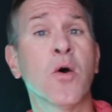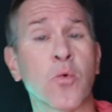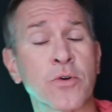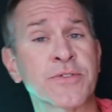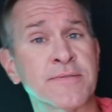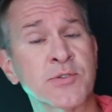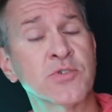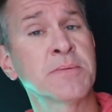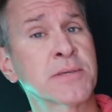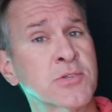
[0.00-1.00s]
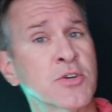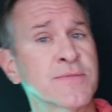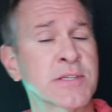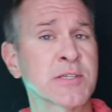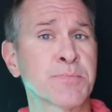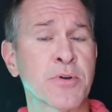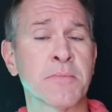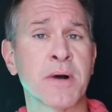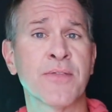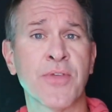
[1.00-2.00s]
worth of streaming services per
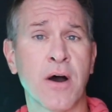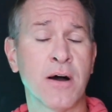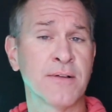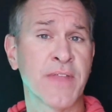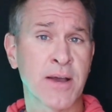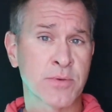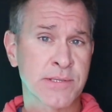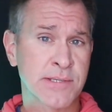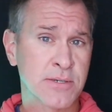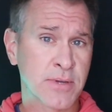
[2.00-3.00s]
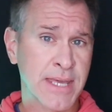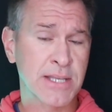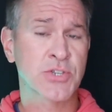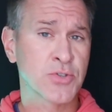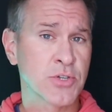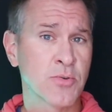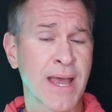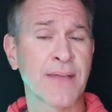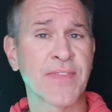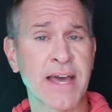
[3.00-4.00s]
month, all of that would still get to you
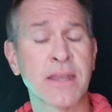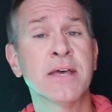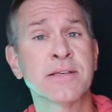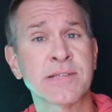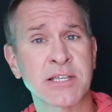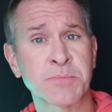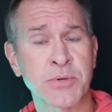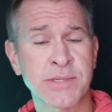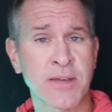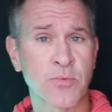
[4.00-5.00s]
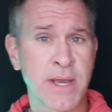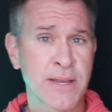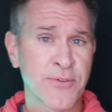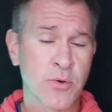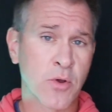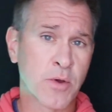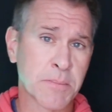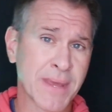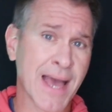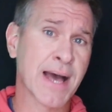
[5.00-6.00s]
at that 6% rate. If you were
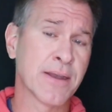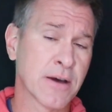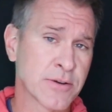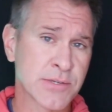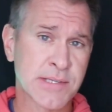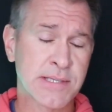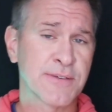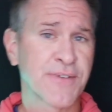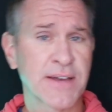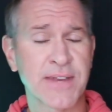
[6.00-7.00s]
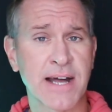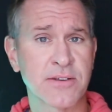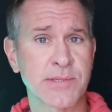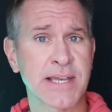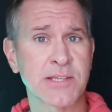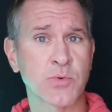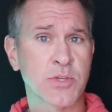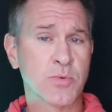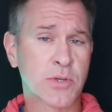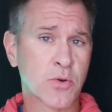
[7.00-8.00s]
going beyond $165, that's when
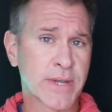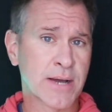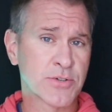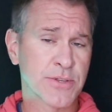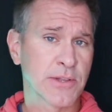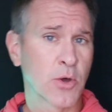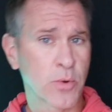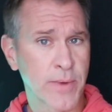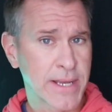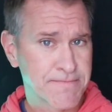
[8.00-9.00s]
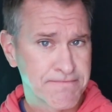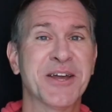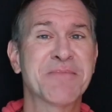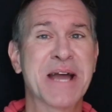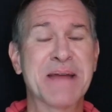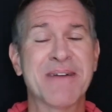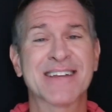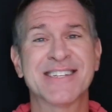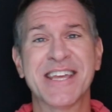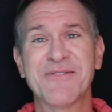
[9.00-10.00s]
you would go down to the lower rate. Number nine,
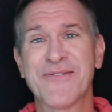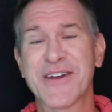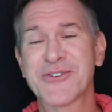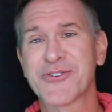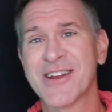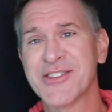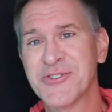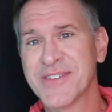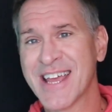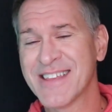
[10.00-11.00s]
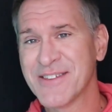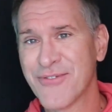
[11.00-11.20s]
back to Navy Federal Credit Union and the